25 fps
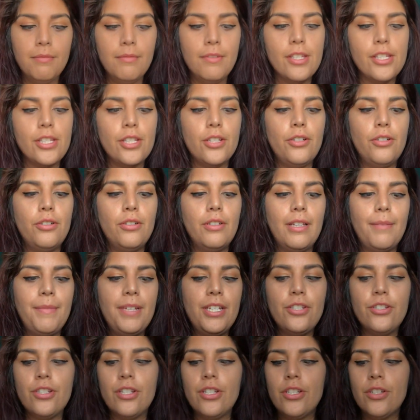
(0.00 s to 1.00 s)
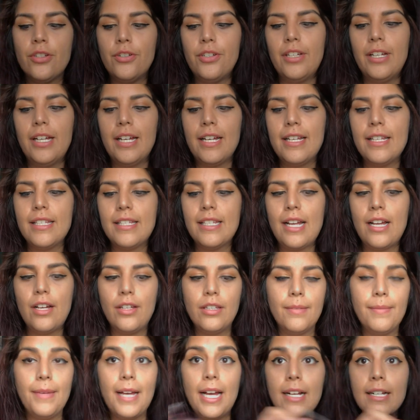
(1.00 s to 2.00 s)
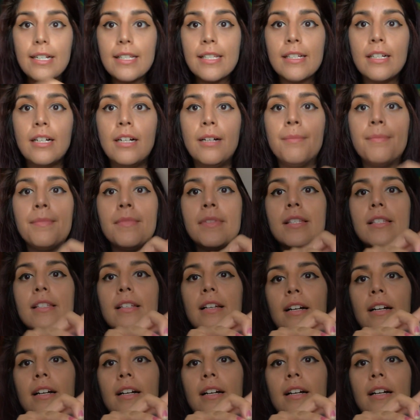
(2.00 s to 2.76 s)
So let me just show you guys how the box comes.